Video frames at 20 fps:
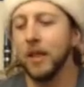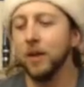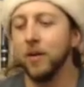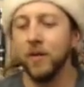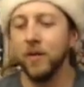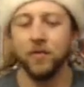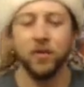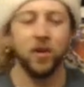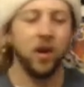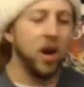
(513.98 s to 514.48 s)
you know,
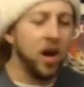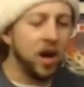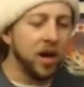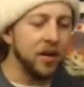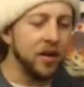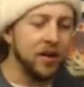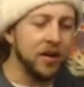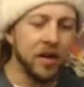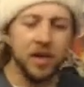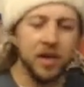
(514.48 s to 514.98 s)
after
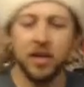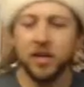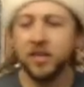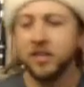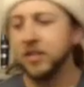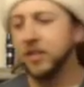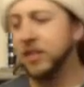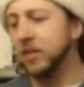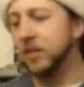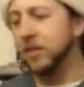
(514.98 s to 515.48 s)
Han
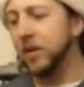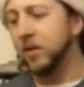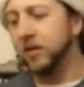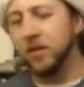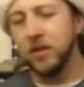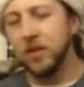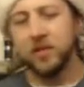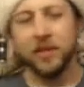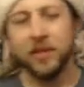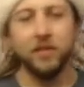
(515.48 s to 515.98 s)
dies and, you know,
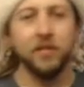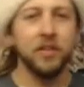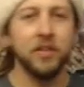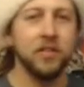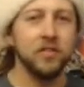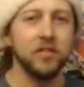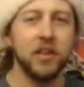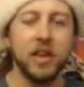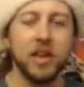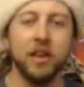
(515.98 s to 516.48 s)
this,
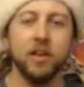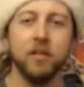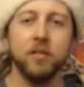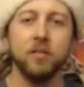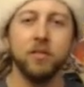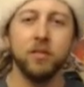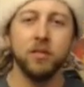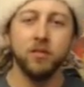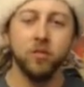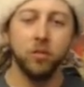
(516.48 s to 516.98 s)
everything's
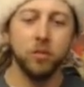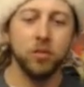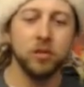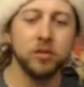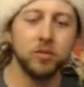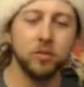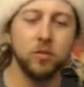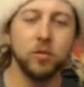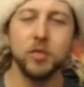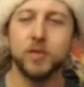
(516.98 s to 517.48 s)
getting worse
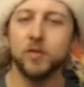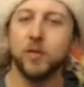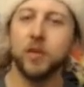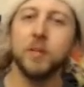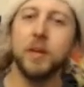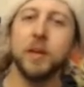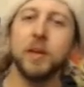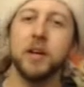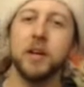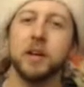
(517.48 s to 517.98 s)
and worse for our
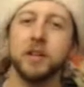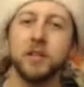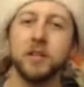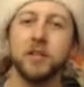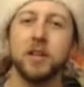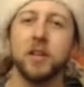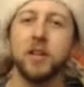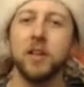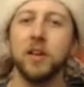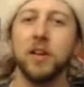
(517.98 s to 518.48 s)
main
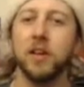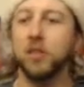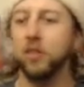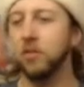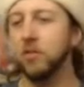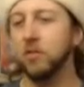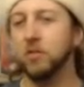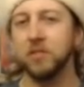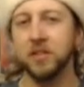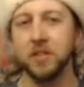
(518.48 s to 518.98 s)
characters, I thought
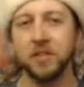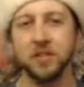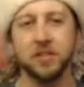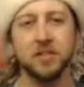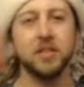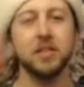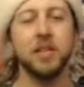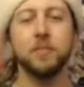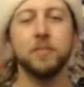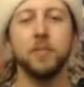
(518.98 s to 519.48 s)
Luke was going to
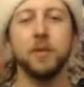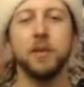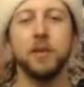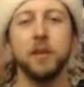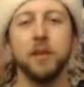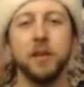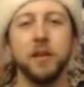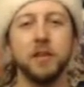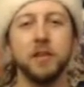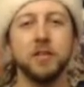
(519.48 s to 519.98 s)
step in
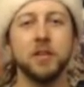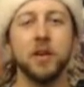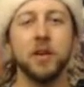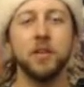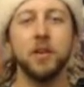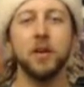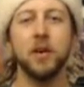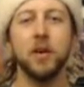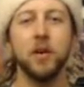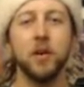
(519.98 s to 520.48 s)
and, you know, just
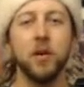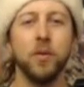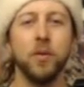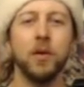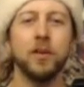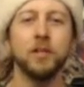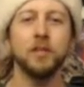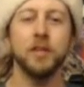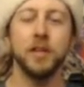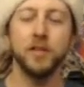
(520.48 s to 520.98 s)
come out of
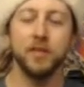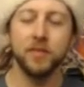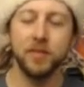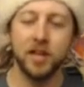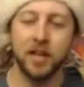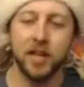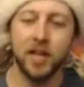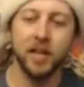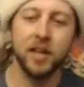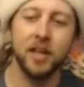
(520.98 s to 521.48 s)
nowhere and save the
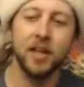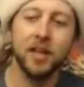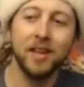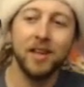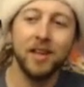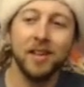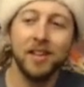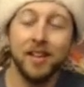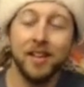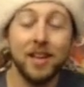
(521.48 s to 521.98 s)
day.
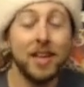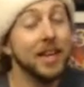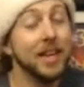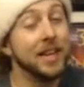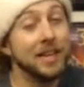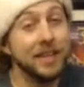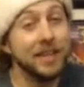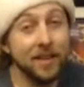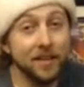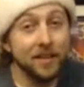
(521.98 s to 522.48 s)
And he
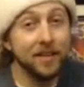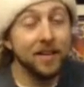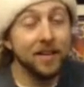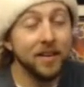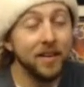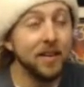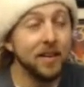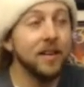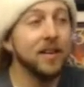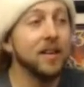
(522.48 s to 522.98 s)
didn't.
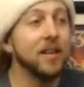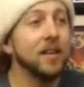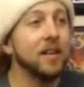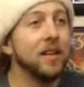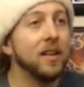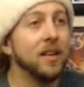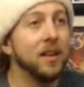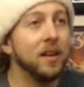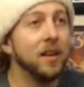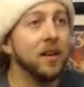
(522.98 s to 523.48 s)

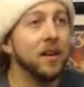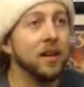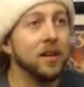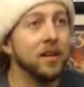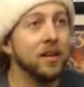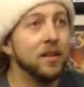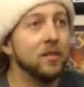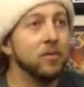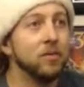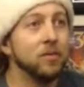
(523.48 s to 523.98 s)

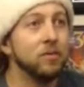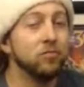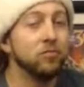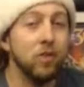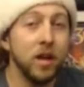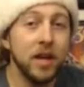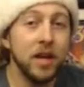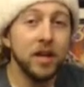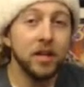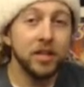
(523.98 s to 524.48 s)
It was
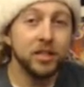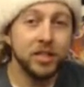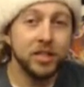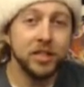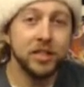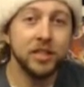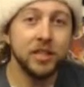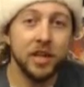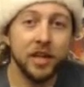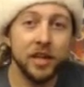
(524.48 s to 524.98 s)
Rey.
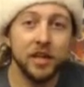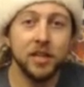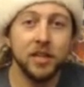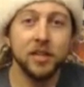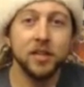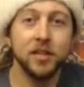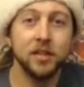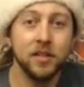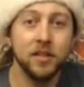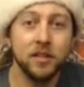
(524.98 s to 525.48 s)
She kind
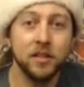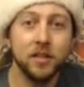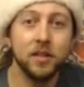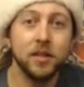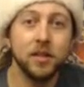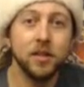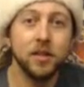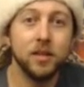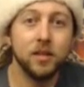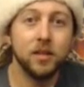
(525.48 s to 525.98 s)
of,
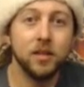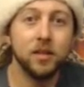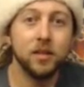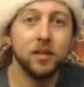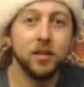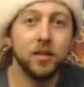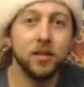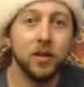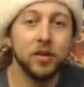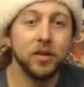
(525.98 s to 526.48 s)

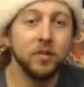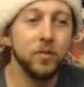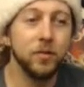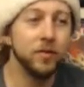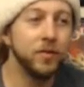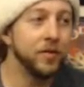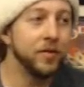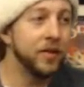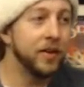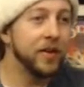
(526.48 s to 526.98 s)
throughout the
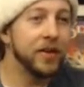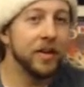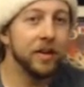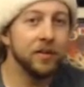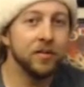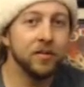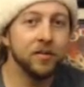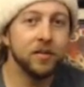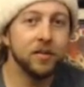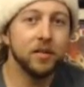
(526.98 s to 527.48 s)
movie, you find
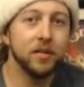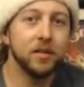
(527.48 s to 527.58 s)
out